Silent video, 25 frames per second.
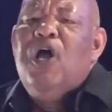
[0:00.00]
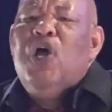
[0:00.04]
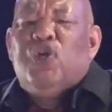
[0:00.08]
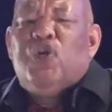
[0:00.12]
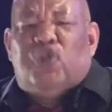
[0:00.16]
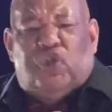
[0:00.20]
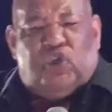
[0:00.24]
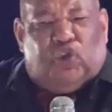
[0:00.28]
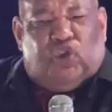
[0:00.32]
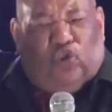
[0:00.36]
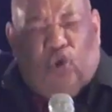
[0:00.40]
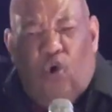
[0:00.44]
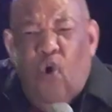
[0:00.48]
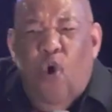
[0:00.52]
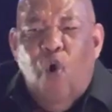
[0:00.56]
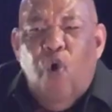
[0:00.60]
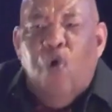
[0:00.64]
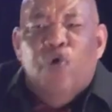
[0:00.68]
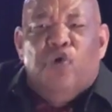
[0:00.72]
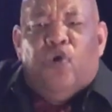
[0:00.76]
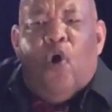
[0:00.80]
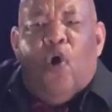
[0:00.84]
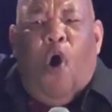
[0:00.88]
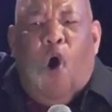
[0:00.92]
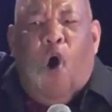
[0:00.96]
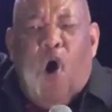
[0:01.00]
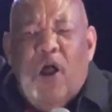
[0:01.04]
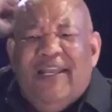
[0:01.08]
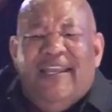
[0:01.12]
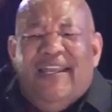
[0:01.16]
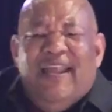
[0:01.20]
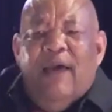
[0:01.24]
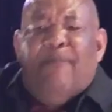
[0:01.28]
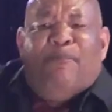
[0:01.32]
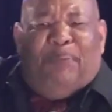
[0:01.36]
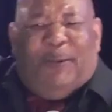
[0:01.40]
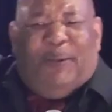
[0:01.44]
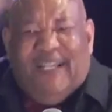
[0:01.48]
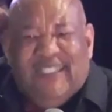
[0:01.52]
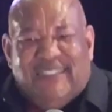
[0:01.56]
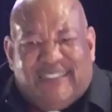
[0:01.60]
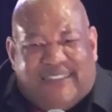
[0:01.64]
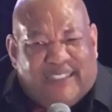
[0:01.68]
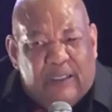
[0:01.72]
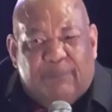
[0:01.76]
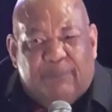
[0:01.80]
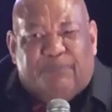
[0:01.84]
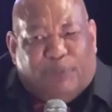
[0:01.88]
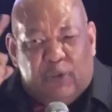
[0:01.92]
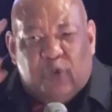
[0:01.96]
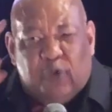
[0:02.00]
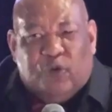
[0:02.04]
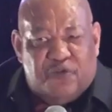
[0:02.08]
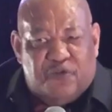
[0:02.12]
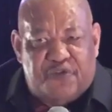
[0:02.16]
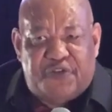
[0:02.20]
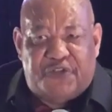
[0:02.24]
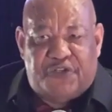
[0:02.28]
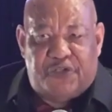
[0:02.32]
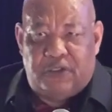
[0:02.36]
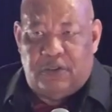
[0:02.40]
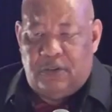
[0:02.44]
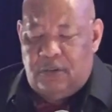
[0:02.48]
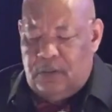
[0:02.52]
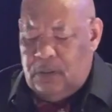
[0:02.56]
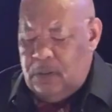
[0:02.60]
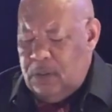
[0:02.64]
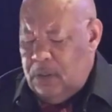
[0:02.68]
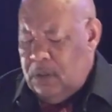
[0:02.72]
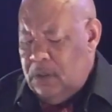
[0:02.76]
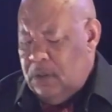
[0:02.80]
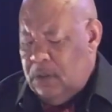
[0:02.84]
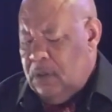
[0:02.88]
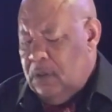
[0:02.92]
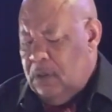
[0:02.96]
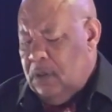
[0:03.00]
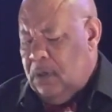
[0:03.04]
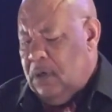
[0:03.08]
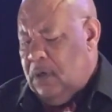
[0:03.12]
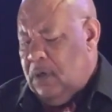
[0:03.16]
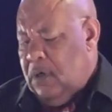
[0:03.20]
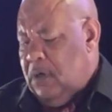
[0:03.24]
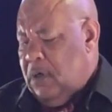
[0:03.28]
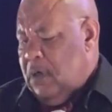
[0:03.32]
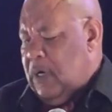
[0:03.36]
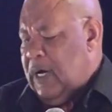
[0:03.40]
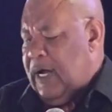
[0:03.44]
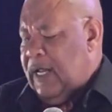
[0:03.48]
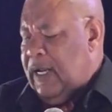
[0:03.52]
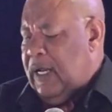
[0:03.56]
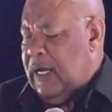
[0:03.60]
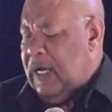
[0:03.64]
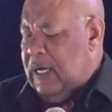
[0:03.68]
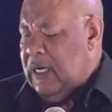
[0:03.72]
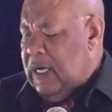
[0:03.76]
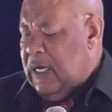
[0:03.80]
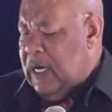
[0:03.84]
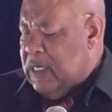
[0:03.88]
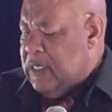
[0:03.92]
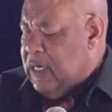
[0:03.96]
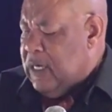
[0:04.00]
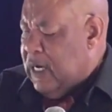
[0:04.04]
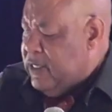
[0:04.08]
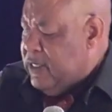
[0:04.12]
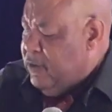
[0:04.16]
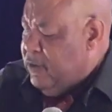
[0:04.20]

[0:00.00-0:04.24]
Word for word: stood on the principles. Oh, I, I, I, I